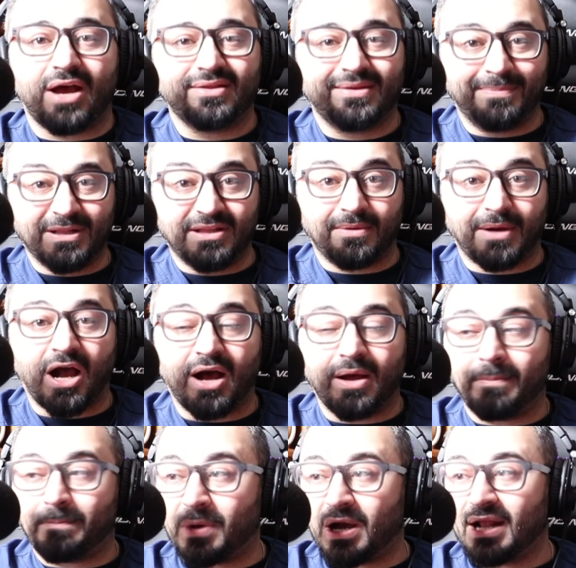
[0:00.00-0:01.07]
how to build a
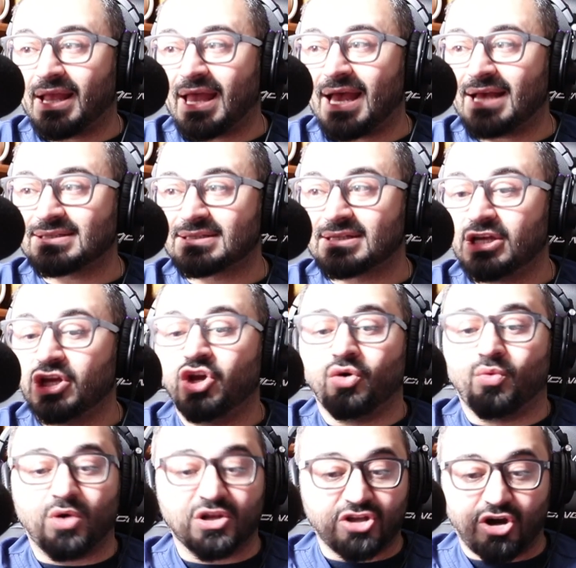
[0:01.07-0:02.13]
podcast,
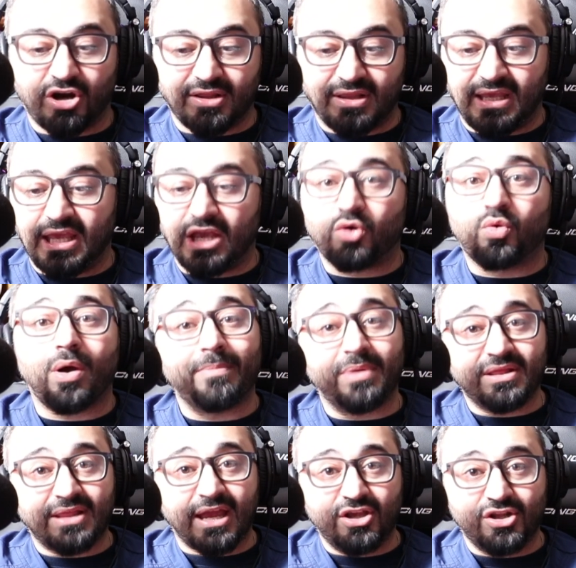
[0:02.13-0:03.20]
what are the
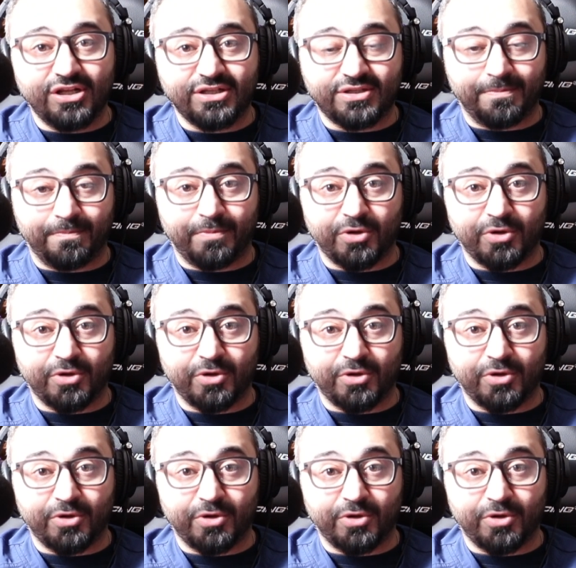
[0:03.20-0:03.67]
equipment that you need to